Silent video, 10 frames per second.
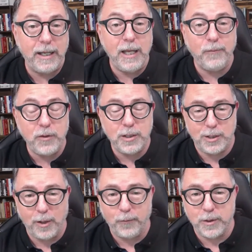If this
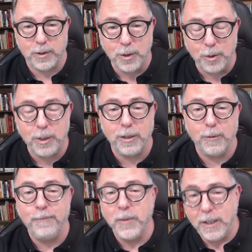stuff was new to
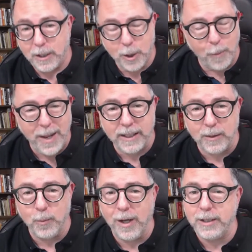you, go back
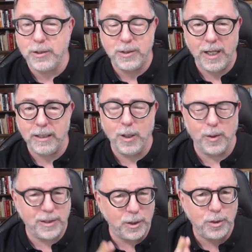and watch it. Take
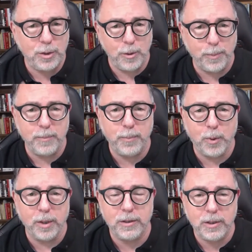notes. It's super
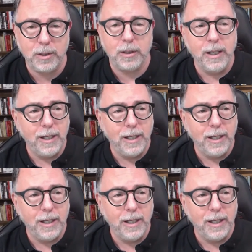important to you.